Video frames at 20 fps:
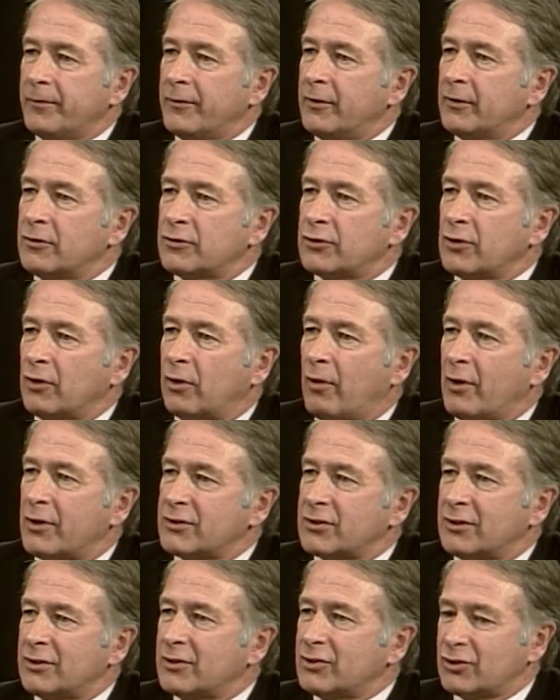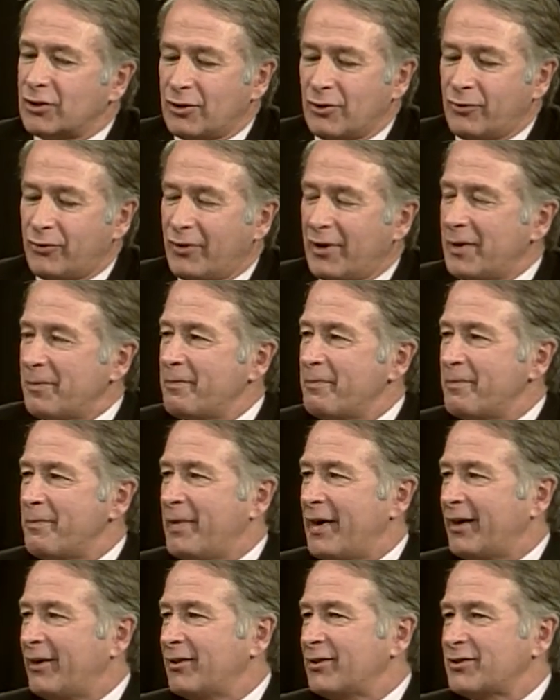Is there a question that should have framed
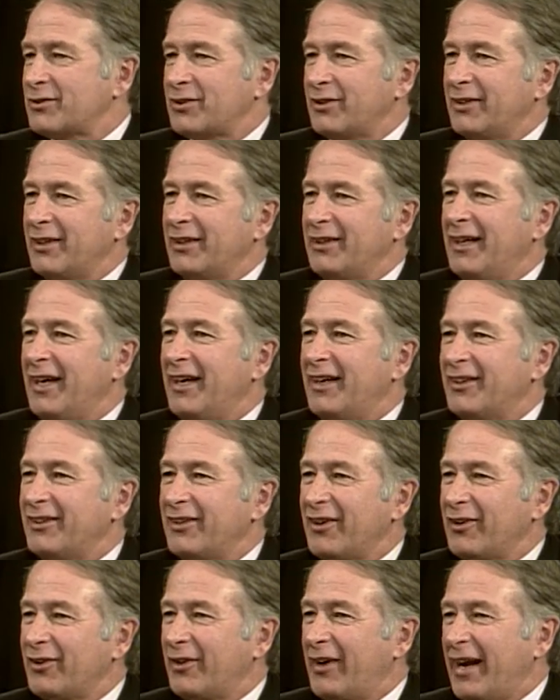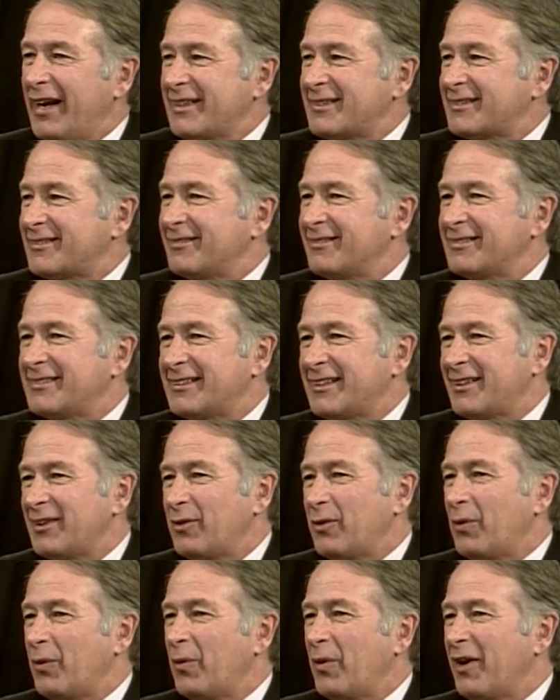better so that you had another answer instead
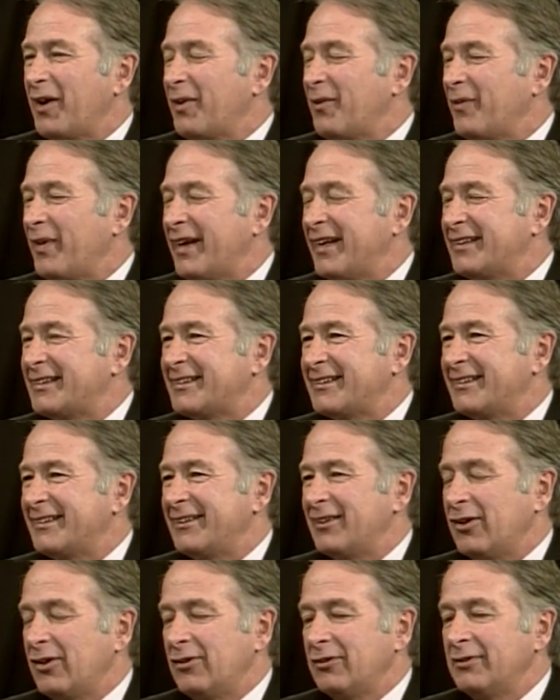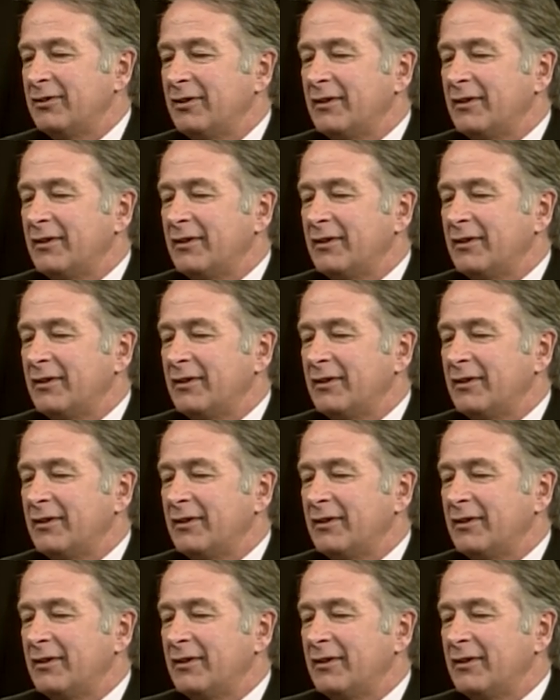of where it went, you know?